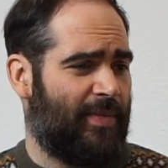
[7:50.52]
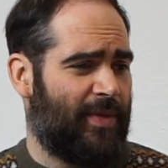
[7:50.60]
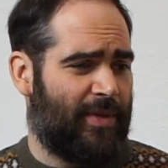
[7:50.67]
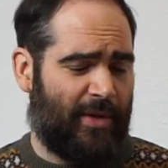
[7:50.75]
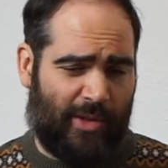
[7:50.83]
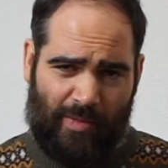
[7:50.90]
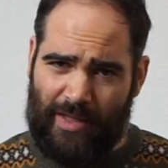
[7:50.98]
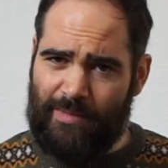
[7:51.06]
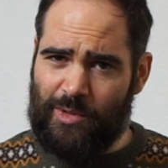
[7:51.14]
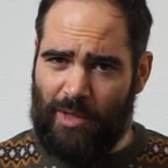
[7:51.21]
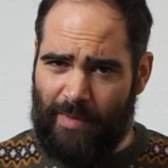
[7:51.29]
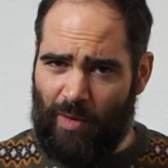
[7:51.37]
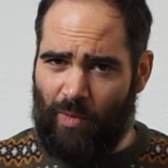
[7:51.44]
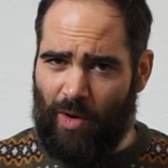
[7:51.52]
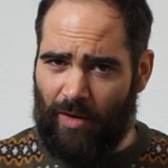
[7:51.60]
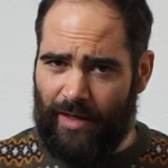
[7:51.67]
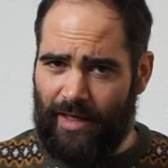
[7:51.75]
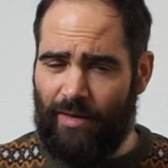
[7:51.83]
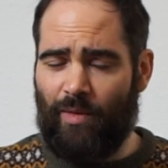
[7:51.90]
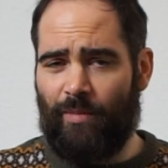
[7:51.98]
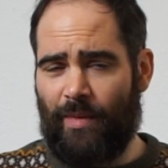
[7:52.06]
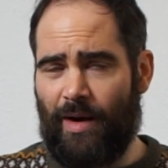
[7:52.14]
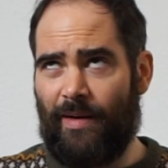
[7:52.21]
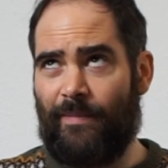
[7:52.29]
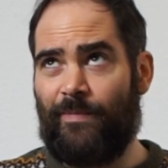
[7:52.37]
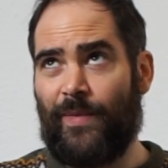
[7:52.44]
Those rhythms are a bit wonky.
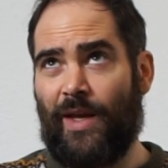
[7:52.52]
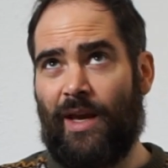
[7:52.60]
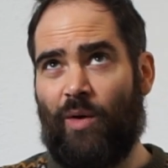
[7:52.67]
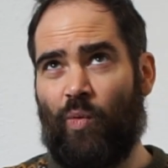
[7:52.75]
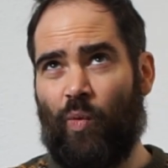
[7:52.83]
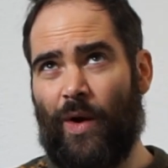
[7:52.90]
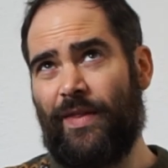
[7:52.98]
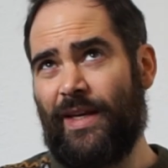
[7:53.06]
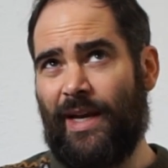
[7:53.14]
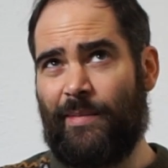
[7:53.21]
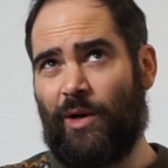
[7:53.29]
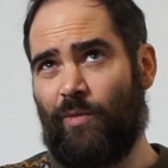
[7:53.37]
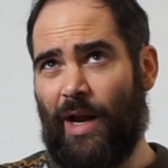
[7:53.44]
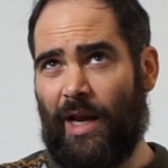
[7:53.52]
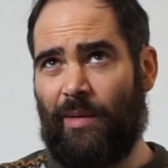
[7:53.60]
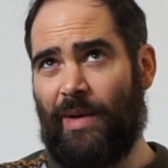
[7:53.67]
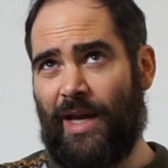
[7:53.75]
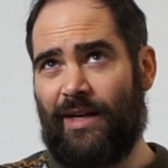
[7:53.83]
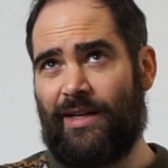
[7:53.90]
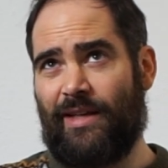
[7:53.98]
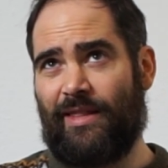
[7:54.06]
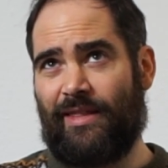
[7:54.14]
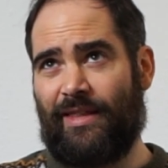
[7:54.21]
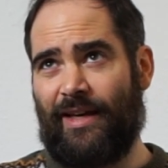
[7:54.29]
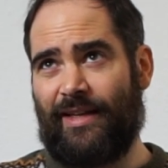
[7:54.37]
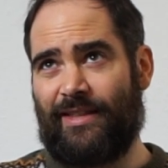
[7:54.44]
One thing I'm going to recommend
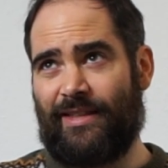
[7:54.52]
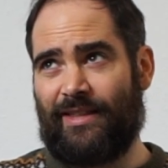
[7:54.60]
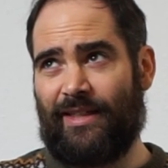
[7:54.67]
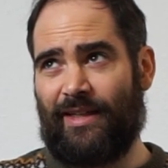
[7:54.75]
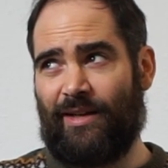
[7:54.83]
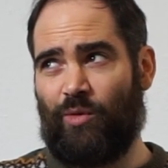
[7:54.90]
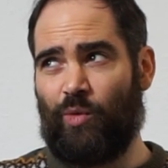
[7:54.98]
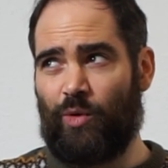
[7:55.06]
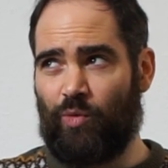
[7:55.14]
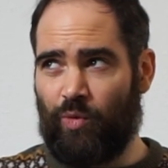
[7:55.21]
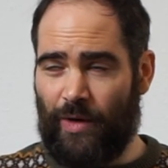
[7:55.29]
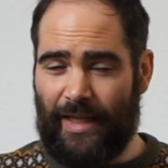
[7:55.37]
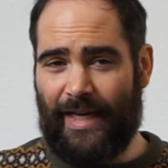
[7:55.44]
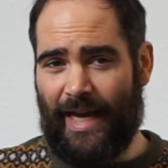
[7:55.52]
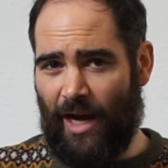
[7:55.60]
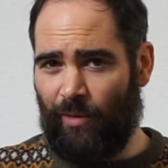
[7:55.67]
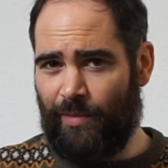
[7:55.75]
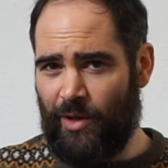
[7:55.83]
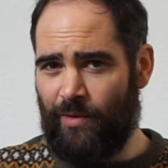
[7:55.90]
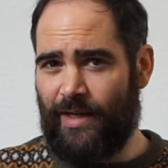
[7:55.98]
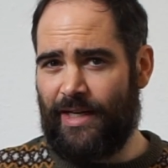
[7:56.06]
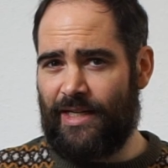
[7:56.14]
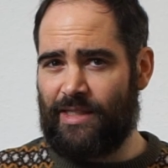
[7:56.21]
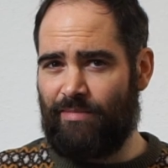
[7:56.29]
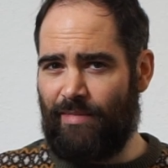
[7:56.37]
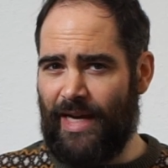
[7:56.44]
that would really help you
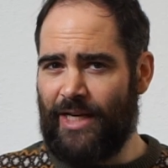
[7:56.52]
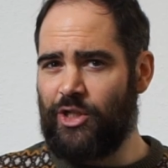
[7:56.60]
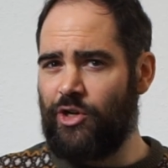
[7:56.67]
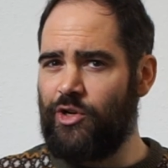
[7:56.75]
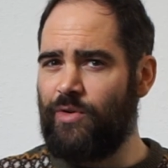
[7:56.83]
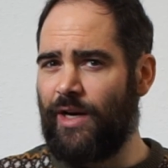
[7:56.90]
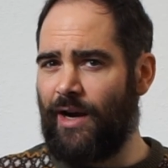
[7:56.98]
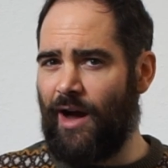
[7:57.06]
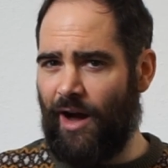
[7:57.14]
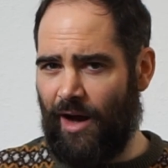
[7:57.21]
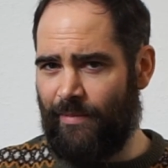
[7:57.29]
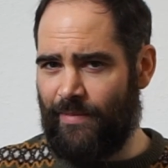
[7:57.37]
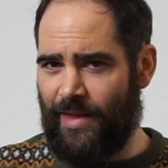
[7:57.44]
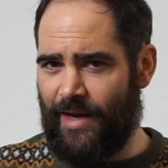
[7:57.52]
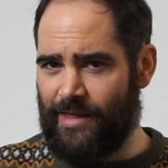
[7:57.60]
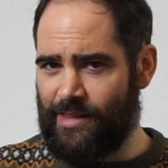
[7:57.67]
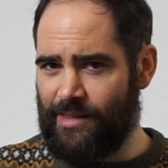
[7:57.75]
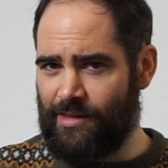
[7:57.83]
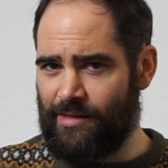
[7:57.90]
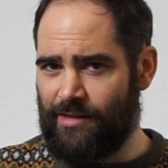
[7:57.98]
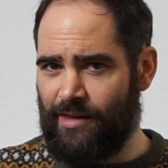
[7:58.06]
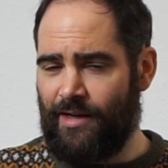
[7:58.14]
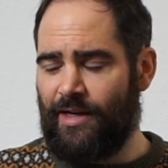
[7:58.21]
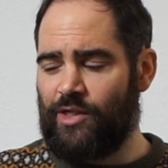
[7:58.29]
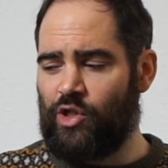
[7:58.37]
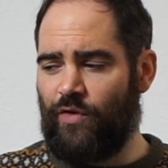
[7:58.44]
is make sure you can hum this.
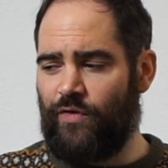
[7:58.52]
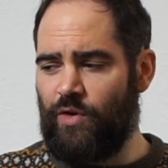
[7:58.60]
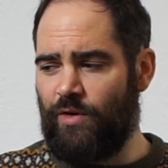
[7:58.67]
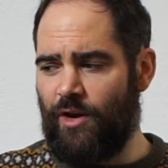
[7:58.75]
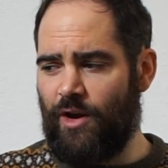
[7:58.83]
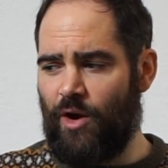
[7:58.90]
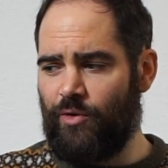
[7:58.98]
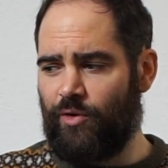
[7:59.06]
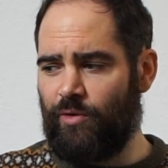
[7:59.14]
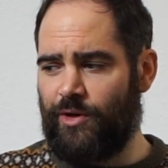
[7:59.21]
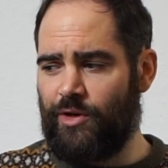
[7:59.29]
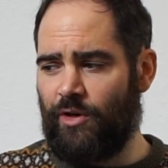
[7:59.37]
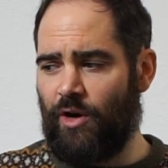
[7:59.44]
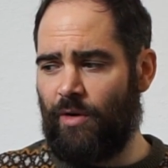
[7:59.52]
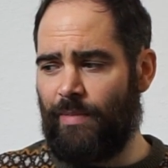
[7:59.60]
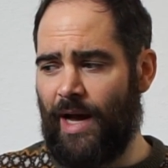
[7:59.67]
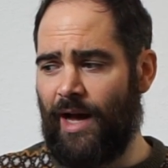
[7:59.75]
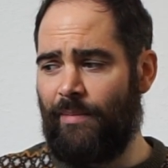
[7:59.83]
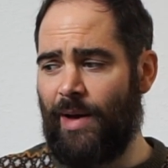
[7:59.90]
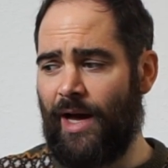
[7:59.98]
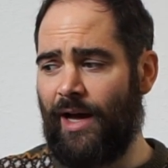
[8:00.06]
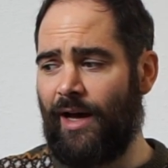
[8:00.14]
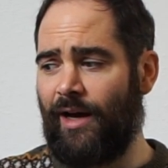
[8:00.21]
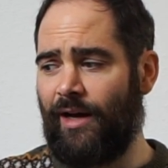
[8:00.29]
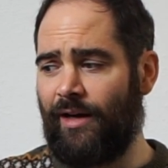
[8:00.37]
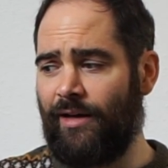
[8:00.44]
So if you can go through and you can go ba
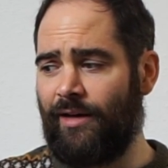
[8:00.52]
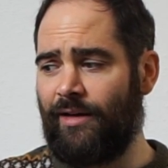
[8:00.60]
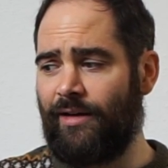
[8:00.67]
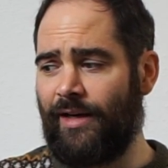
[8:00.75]
ba